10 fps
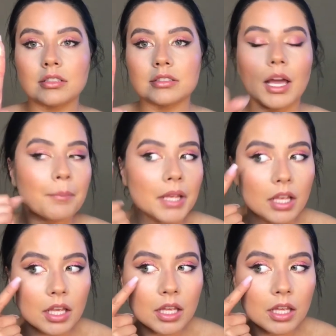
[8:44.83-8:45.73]

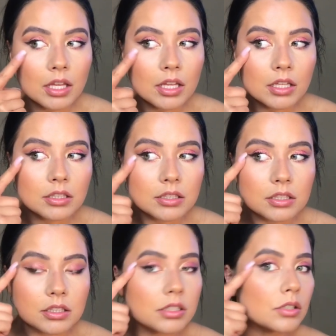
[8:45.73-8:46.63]
tapping it
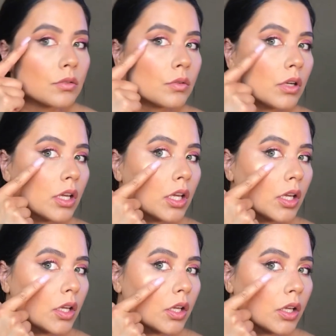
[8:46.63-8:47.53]

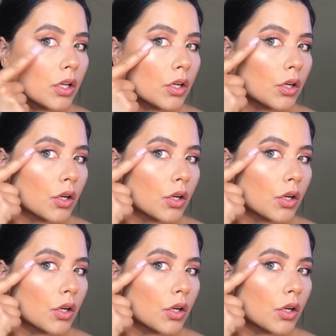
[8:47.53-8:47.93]
right here.